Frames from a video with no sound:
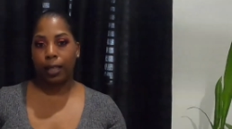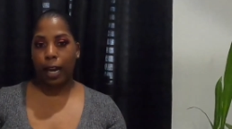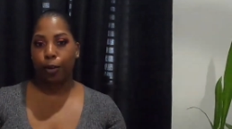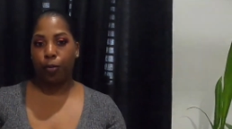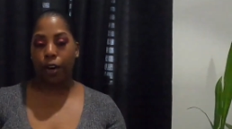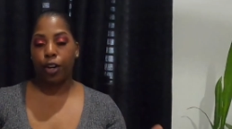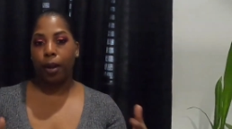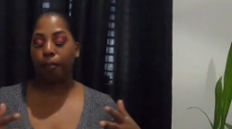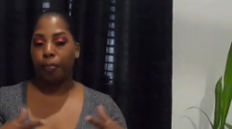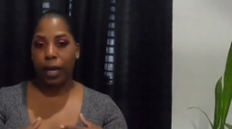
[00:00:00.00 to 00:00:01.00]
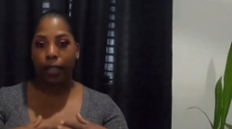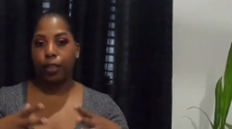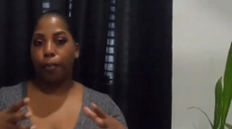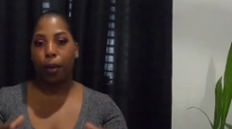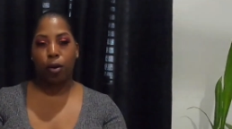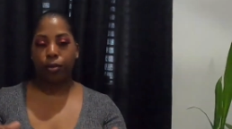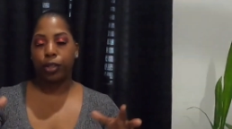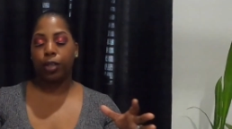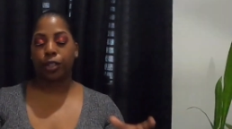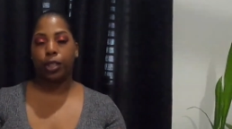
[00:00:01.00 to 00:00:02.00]
a lot of work, but the bones
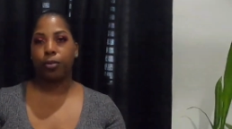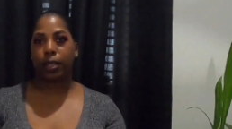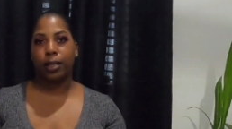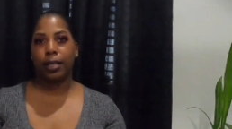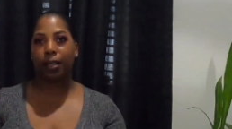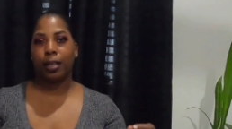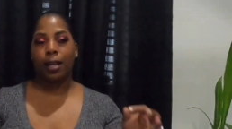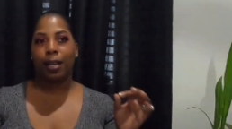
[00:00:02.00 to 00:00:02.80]
are so good.